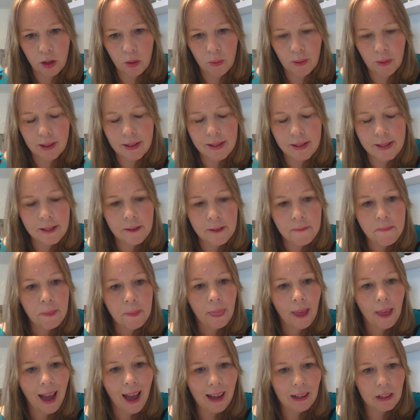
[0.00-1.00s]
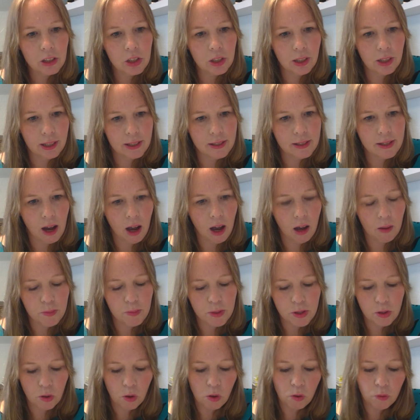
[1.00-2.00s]
is actually in terms
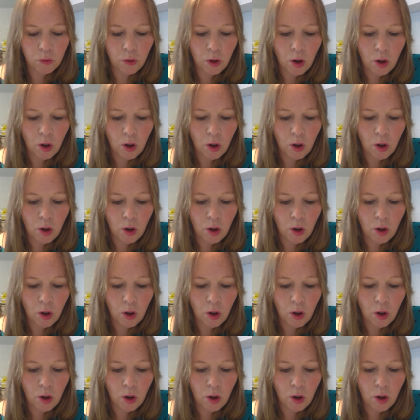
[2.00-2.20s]
of